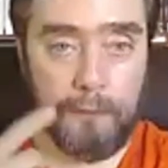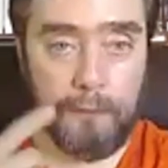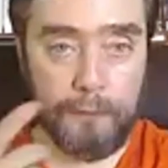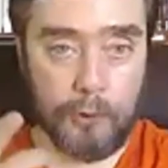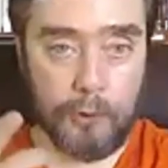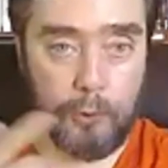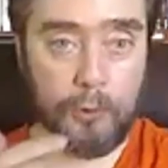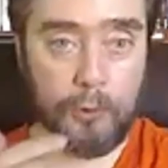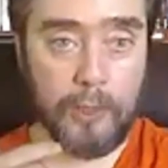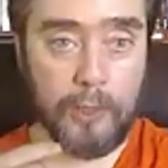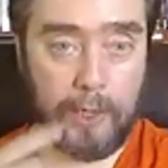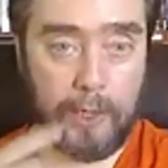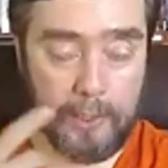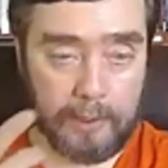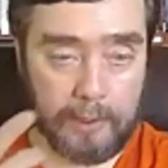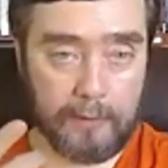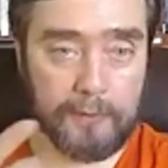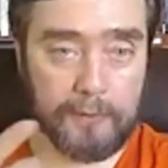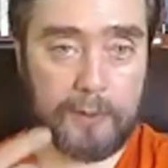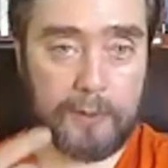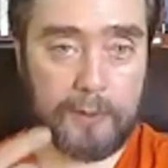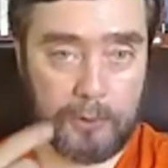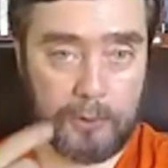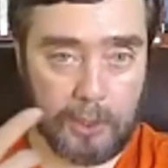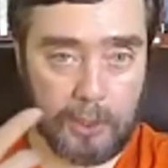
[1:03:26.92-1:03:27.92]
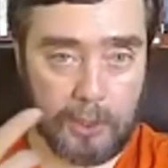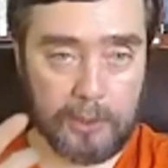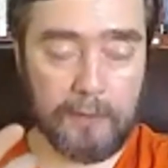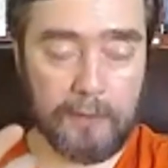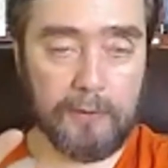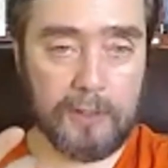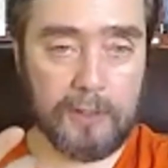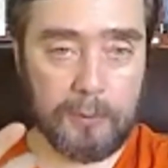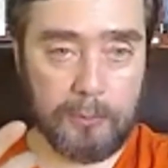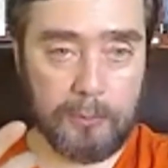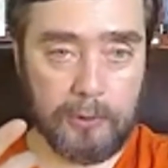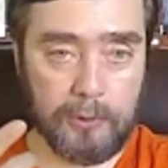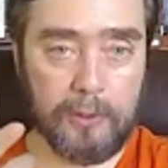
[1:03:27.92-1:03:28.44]
you and I have subjective
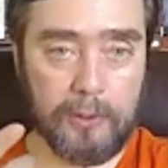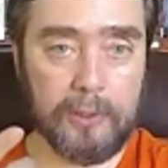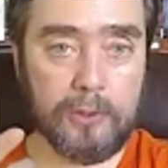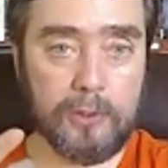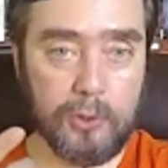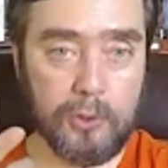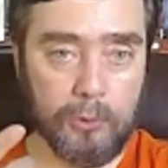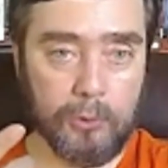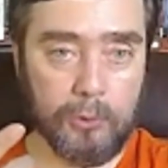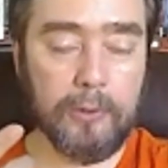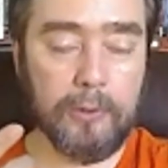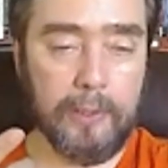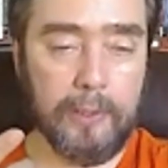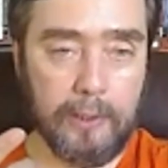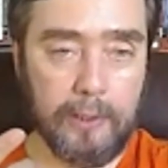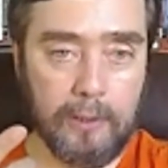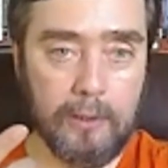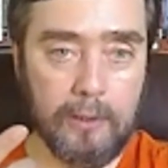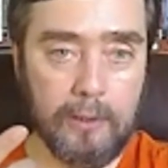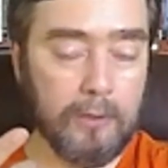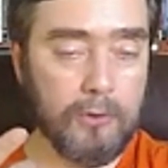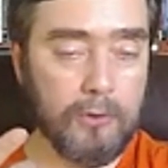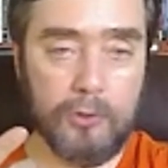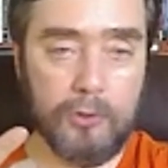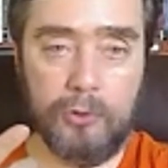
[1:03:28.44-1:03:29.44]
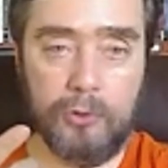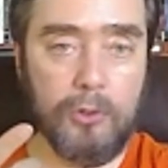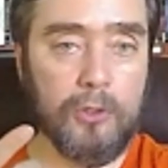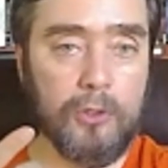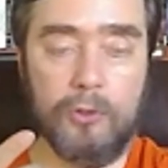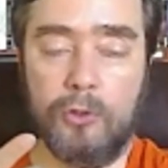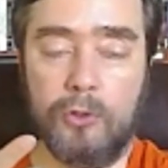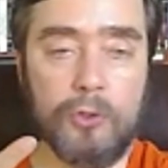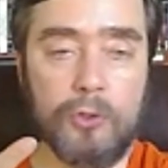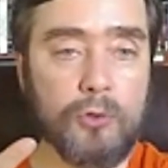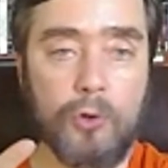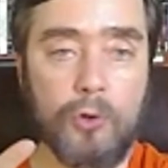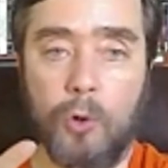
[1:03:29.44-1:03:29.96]
experience, so do they.
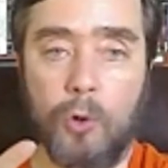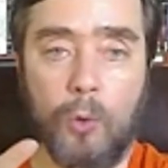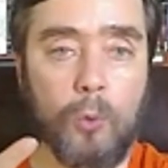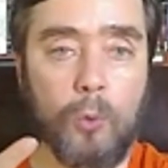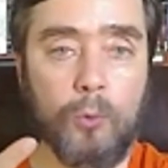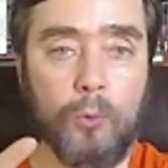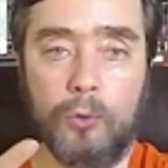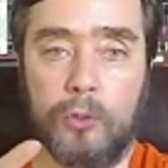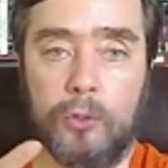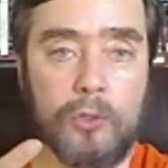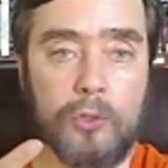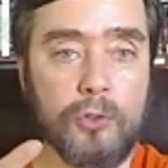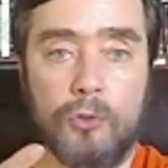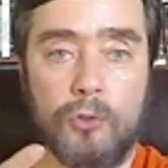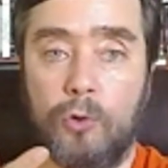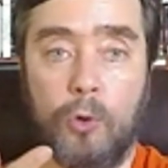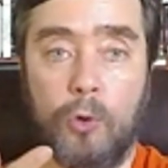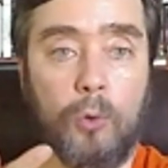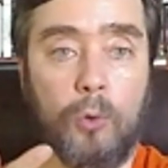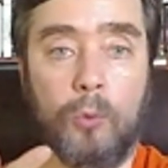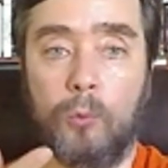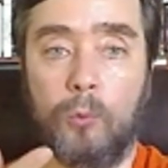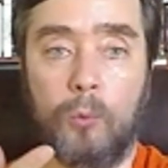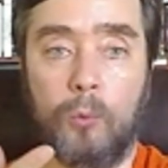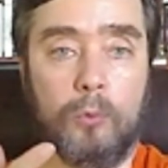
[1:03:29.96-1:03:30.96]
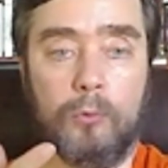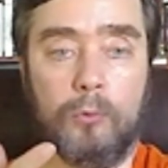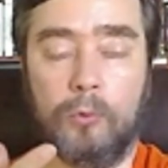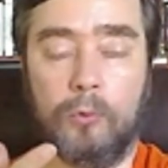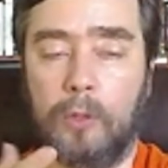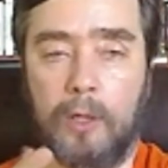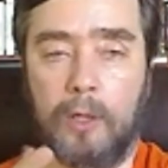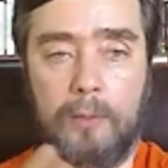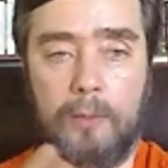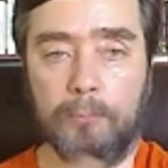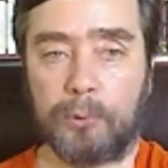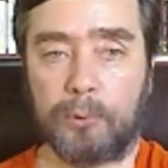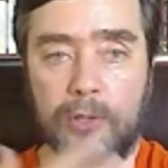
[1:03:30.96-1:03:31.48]
There's
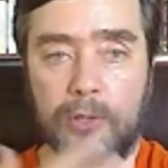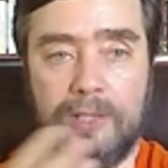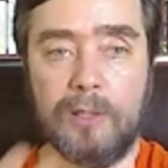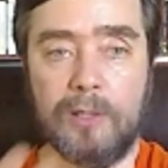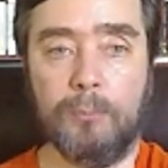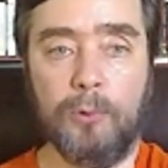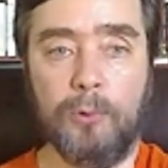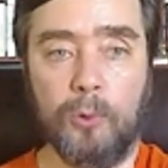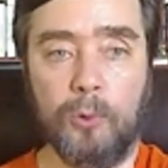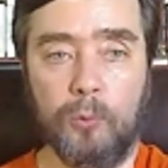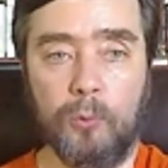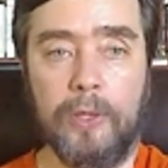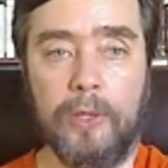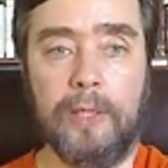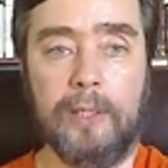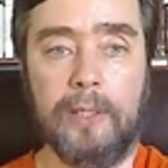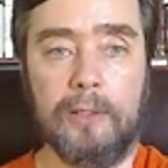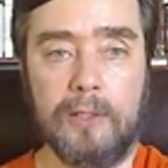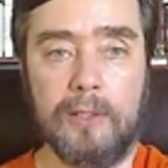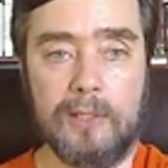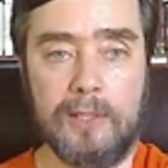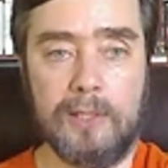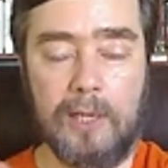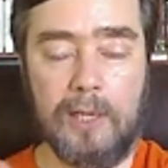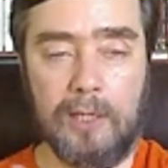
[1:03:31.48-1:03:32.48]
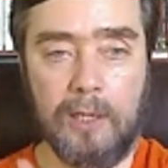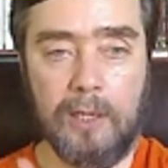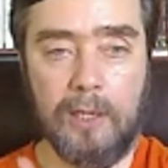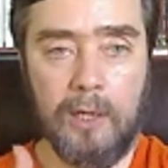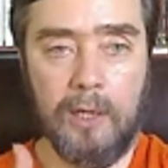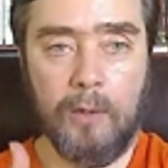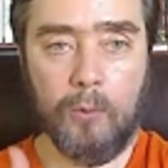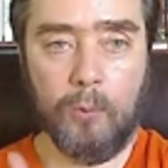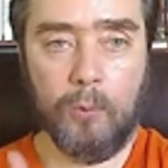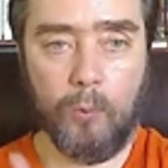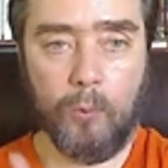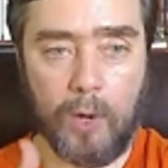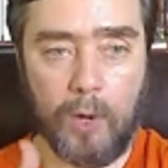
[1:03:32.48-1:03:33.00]
no principled way to say
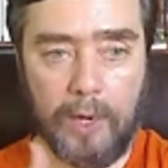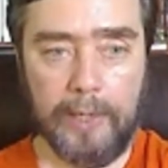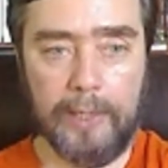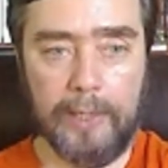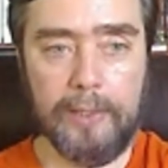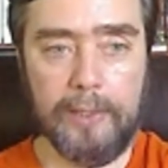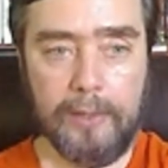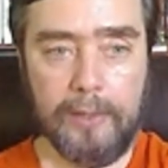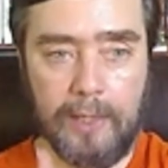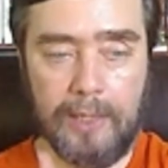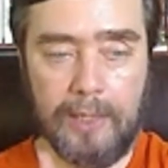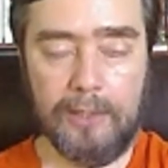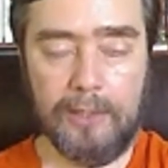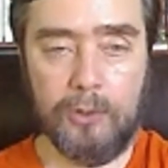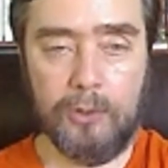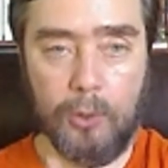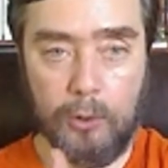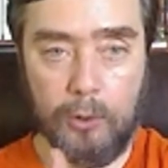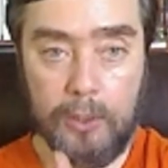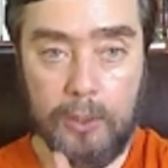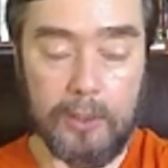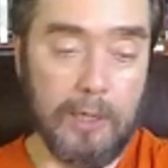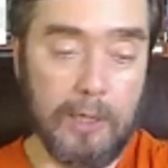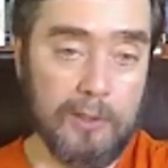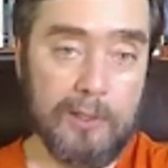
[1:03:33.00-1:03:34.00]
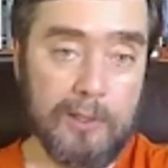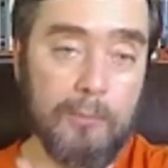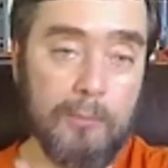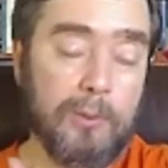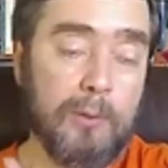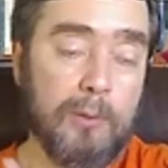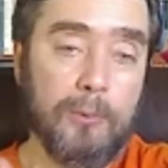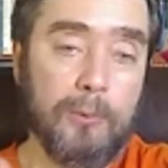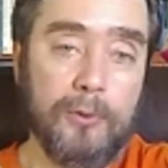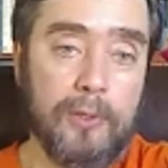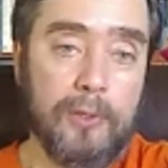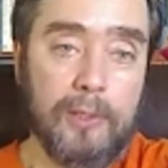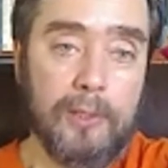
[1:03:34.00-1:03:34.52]
why they don't. Now, some
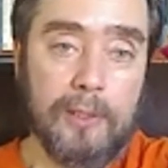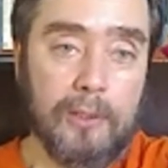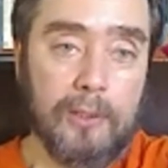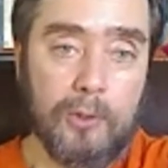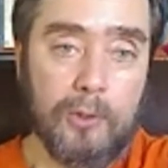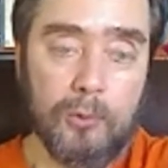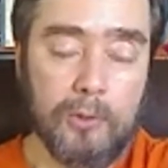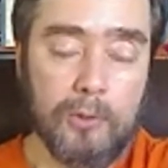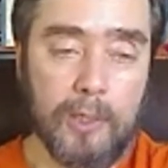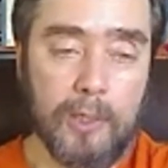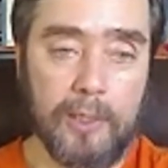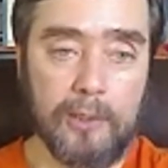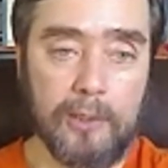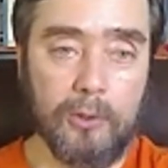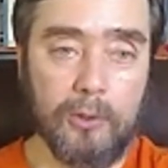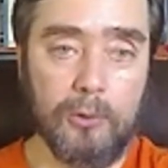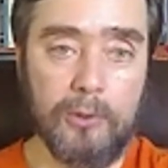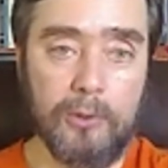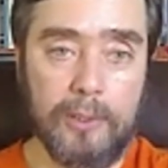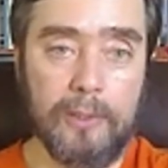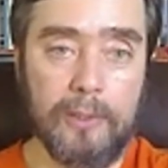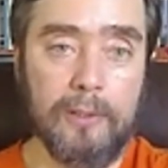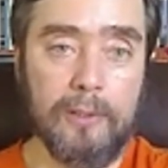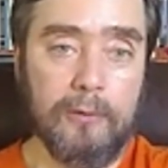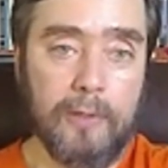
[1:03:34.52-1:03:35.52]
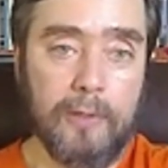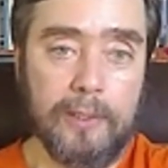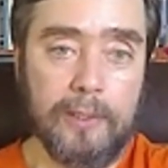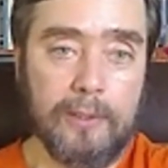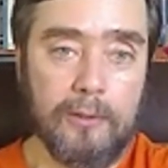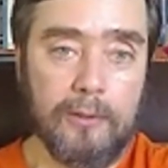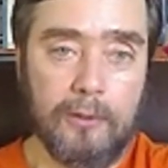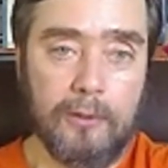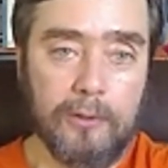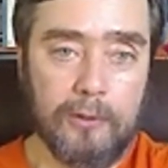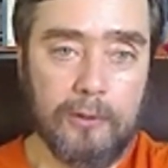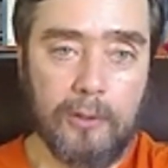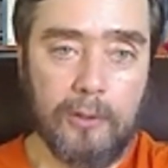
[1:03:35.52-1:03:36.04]
people think that you and I don't either, right?
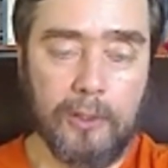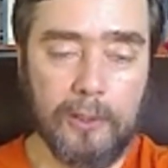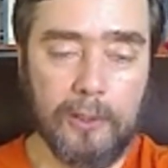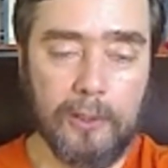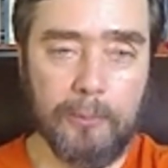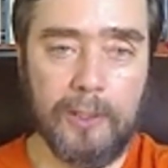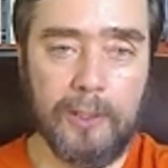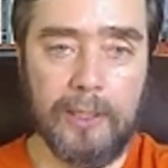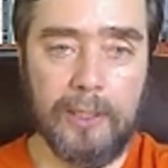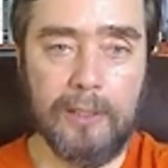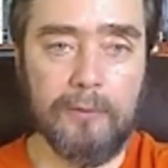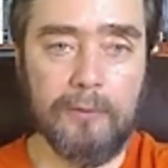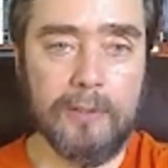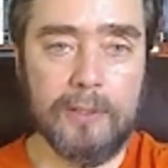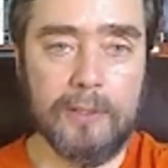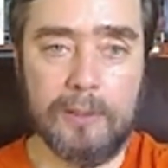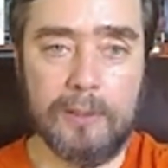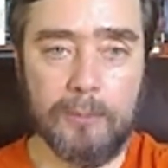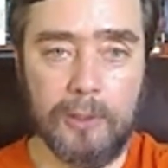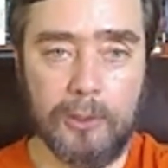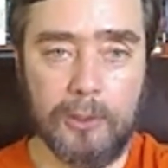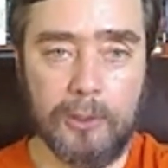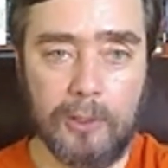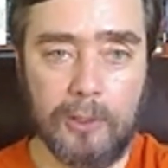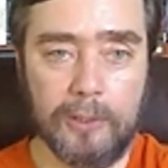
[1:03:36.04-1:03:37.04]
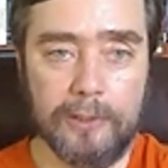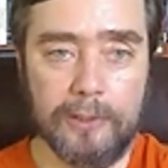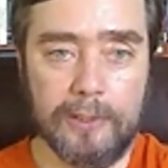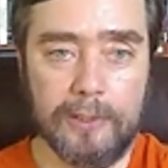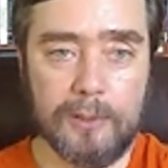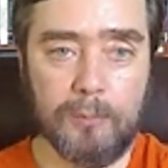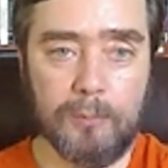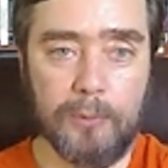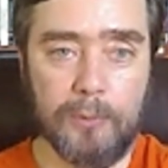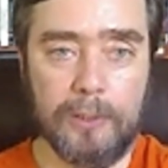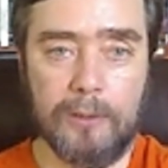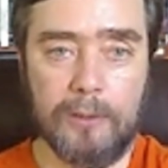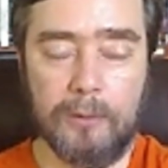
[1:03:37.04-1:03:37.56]
There are eliminativists about all of this,
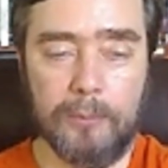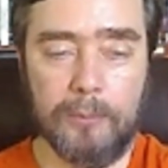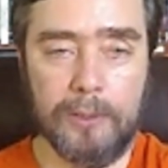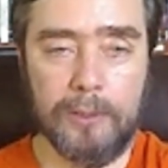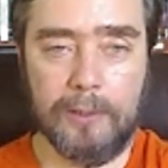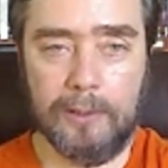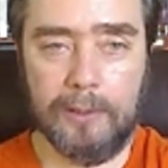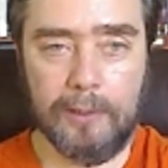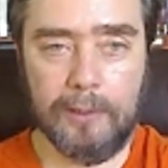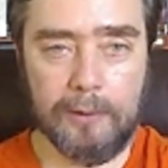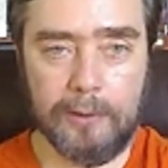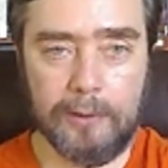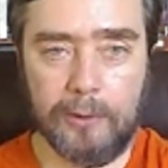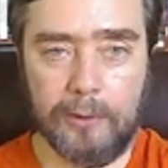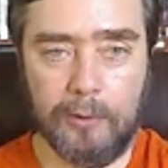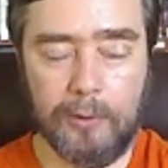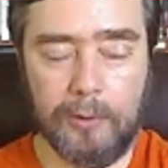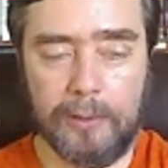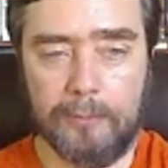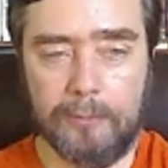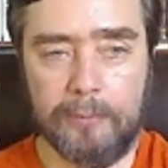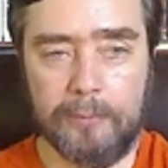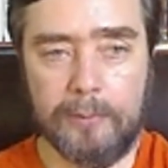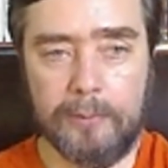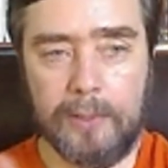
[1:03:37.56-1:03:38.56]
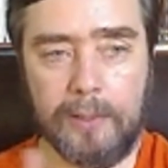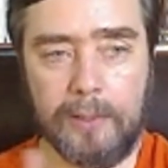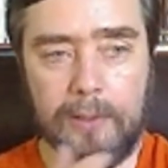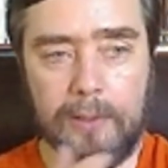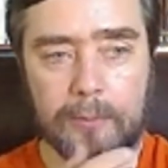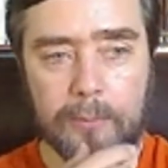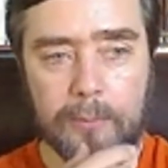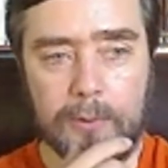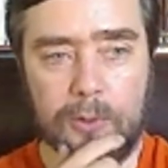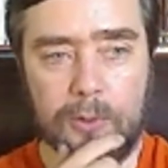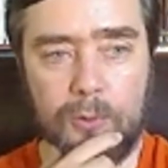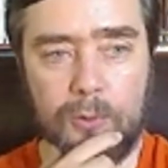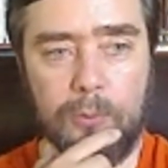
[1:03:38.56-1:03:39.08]
but I
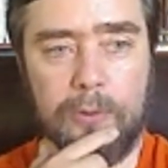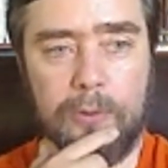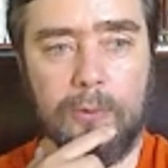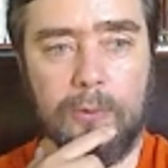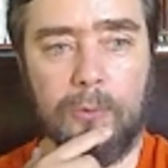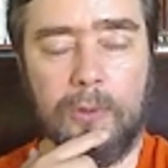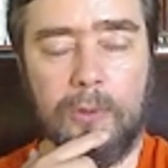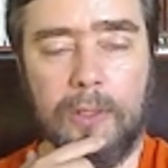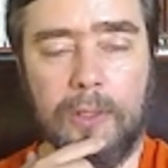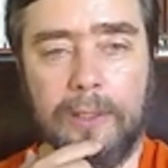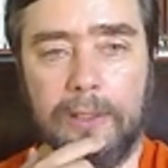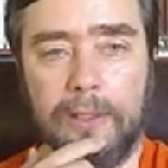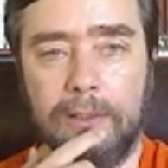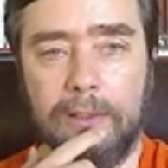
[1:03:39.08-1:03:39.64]
am assuming we're not going to.